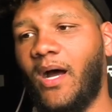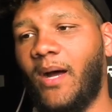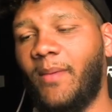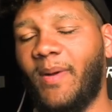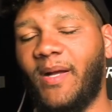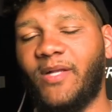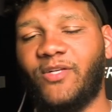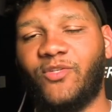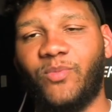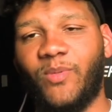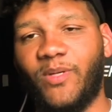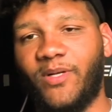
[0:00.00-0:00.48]

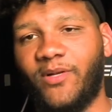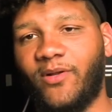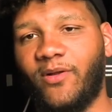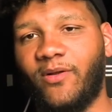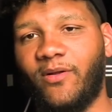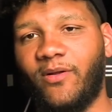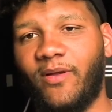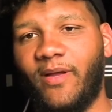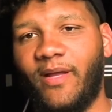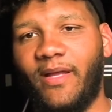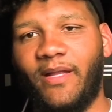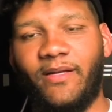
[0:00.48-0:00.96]
my
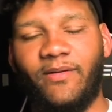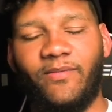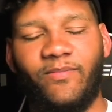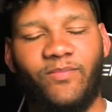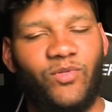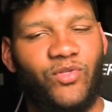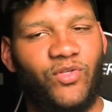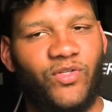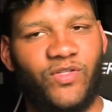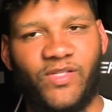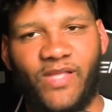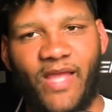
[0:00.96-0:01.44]
Twitter,
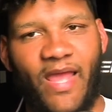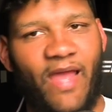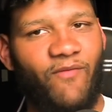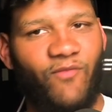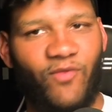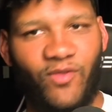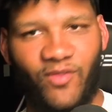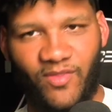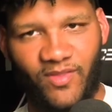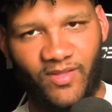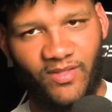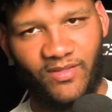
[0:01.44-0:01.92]
and just
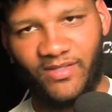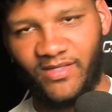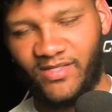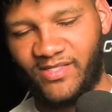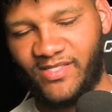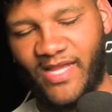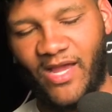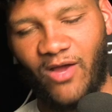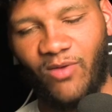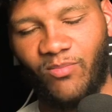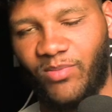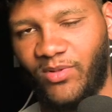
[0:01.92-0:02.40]
everything
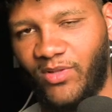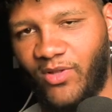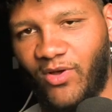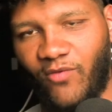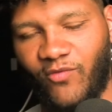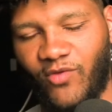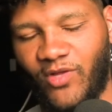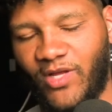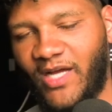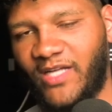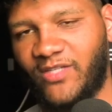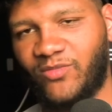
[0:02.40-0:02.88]
that's down
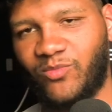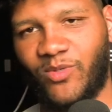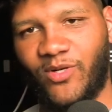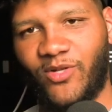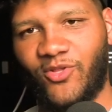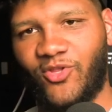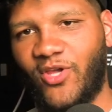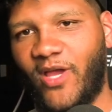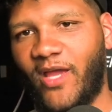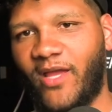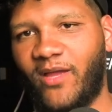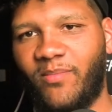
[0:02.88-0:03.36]
below. If you guys
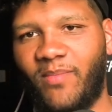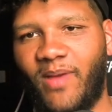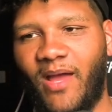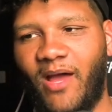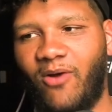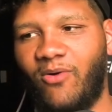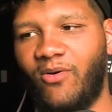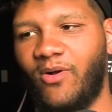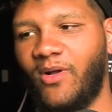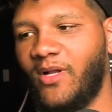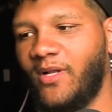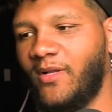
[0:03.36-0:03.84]
want to check them
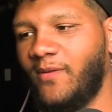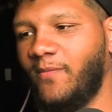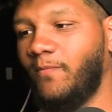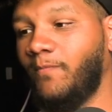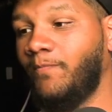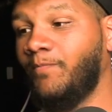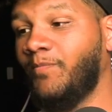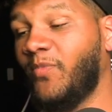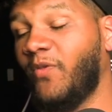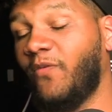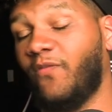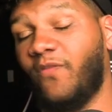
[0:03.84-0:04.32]
out,
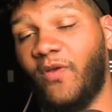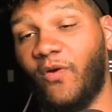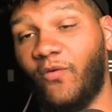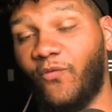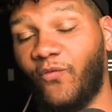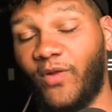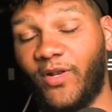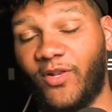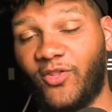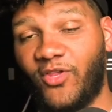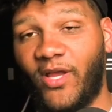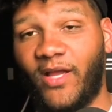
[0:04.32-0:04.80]

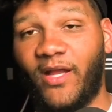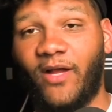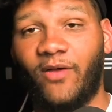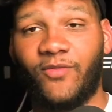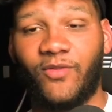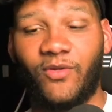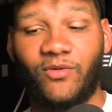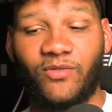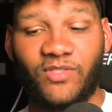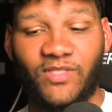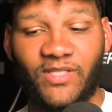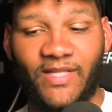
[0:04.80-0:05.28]
feel free to check
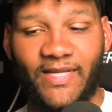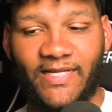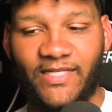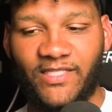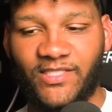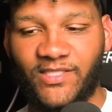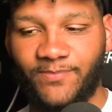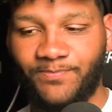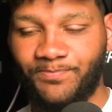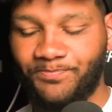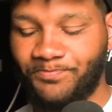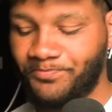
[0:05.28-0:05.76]
out those
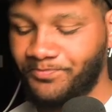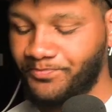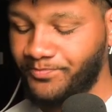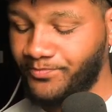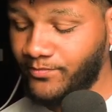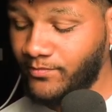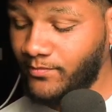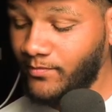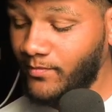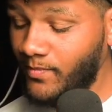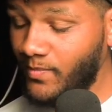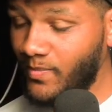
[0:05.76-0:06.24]
links.
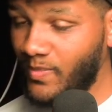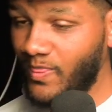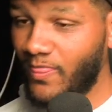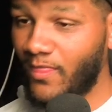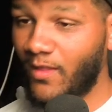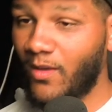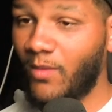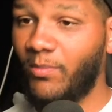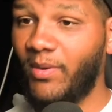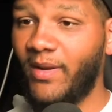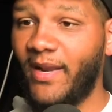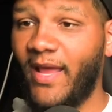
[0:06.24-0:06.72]

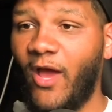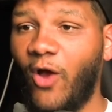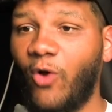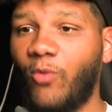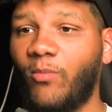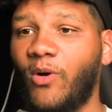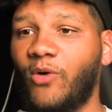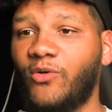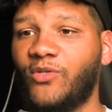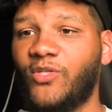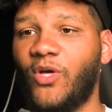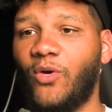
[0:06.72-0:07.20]
But
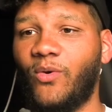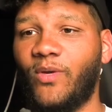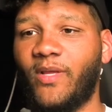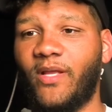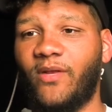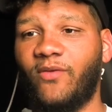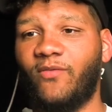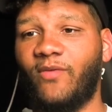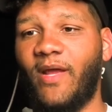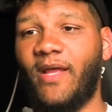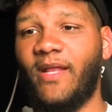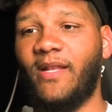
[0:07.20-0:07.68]
Elmo
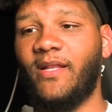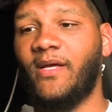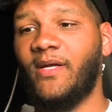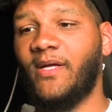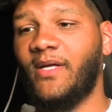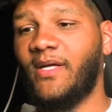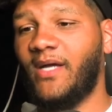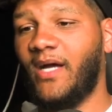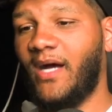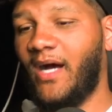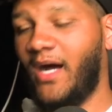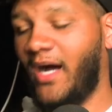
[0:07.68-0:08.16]
token, right?